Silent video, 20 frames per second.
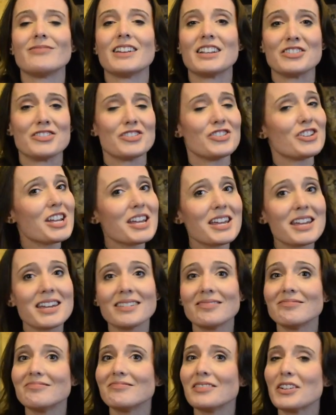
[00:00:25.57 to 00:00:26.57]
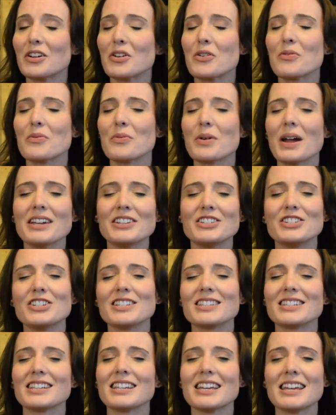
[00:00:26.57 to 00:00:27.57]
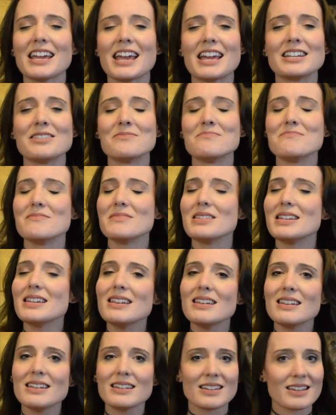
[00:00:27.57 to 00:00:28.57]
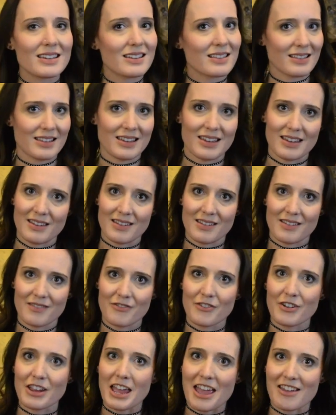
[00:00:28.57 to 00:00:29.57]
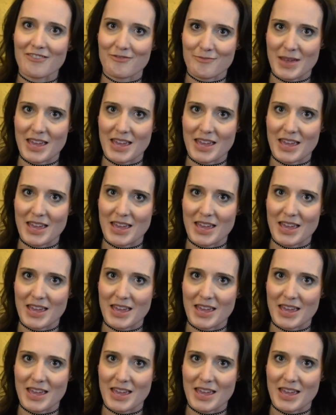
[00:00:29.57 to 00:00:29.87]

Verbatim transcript: And she graciously and immediately forgave